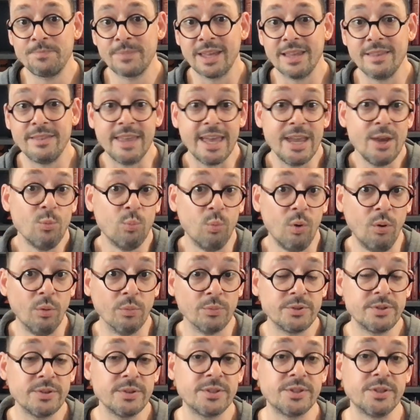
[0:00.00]
they
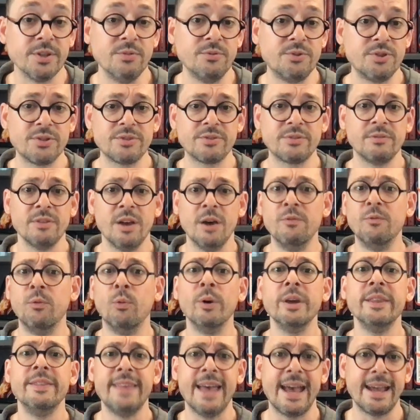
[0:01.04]
won't. So just
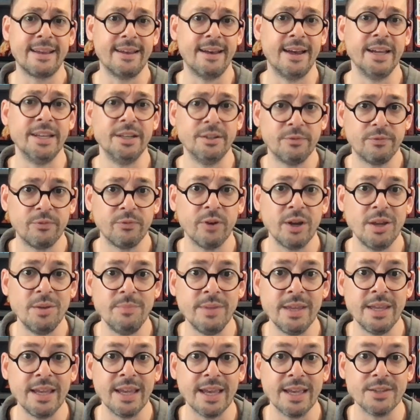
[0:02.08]
avoid that kind of
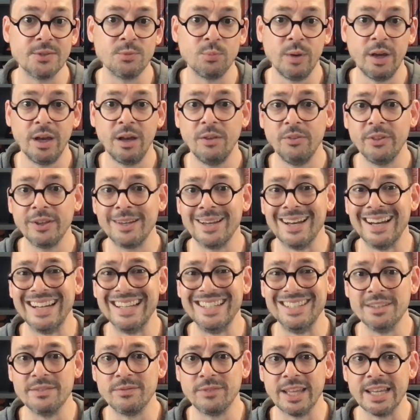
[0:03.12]
framing as well, the
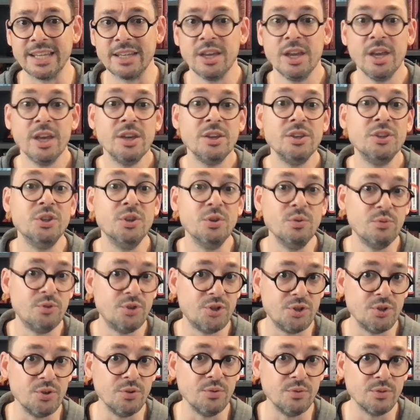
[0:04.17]
kind of like you
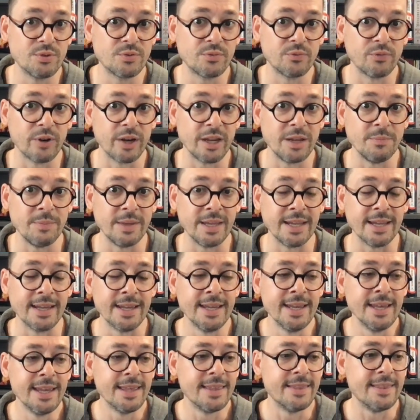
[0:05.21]
choose framing
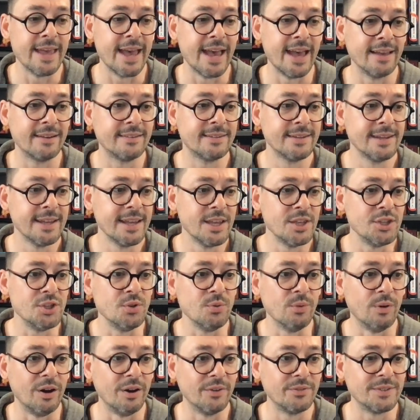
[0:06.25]
that
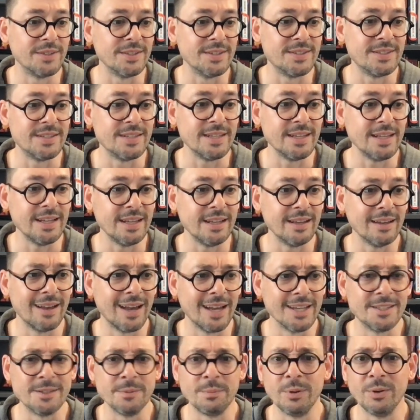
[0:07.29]
you often see, I
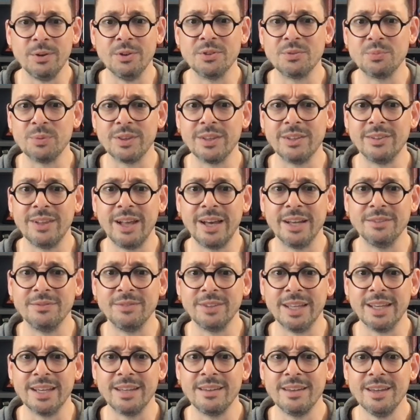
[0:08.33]
suppose, with a lot of
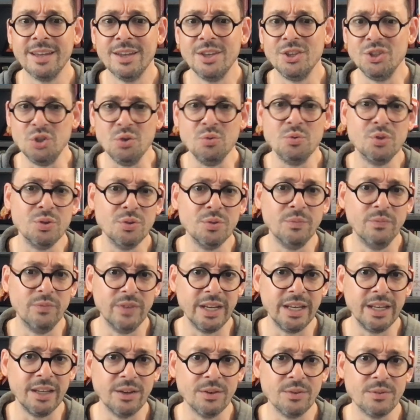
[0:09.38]
like YouTube
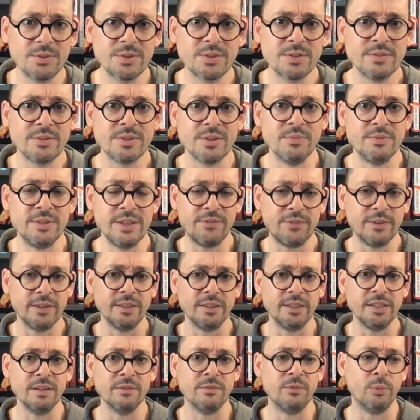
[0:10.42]
videos. So
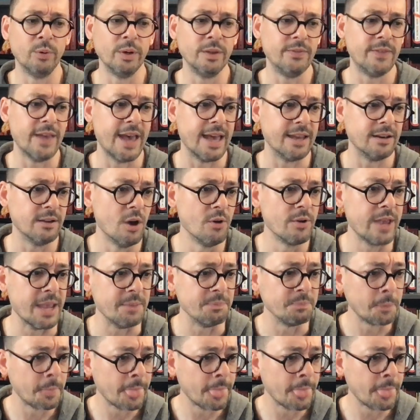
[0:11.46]
definitely avoid that. Okay.